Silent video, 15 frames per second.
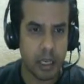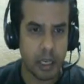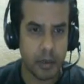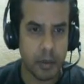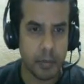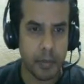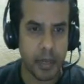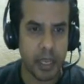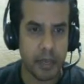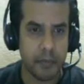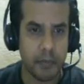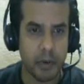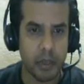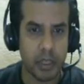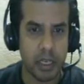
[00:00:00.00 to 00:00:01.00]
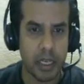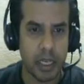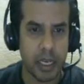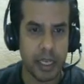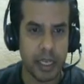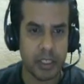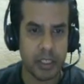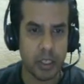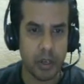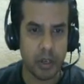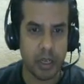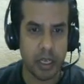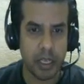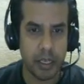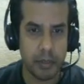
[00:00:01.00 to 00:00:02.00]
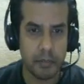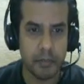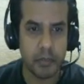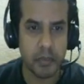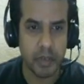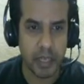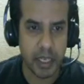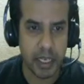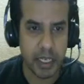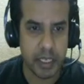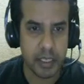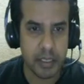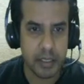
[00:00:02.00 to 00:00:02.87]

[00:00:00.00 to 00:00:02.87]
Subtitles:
And we're paying for the clicks only, right?